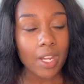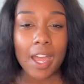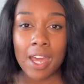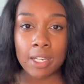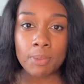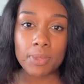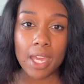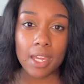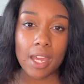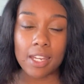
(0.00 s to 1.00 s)
I nipped
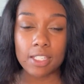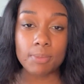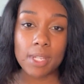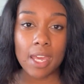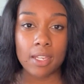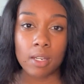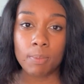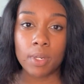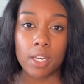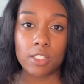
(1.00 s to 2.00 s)
that in the
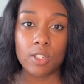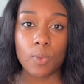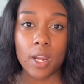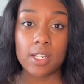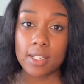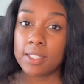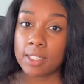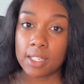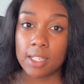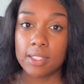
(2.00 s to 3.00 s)
bud to where it
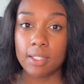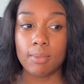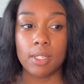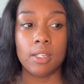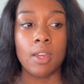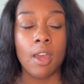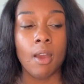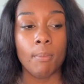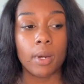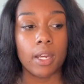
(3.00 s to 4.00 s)
doesn't get to me,
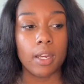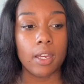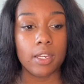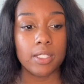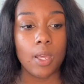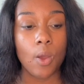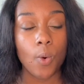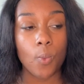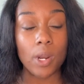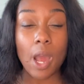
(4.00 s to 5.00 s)
because
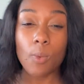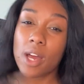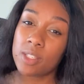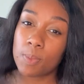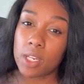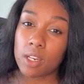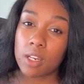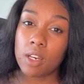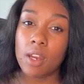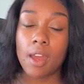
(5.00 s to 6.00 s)
when I was
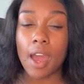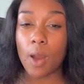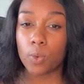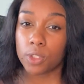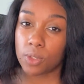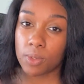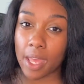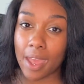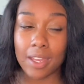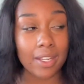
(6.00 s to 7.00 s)
bigger, I would do
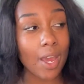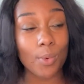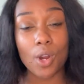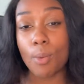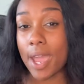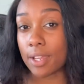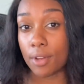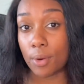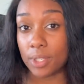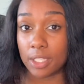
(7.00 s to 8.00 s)
that and I would go back and
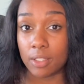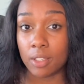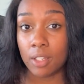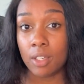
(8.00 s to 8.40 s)
go eat.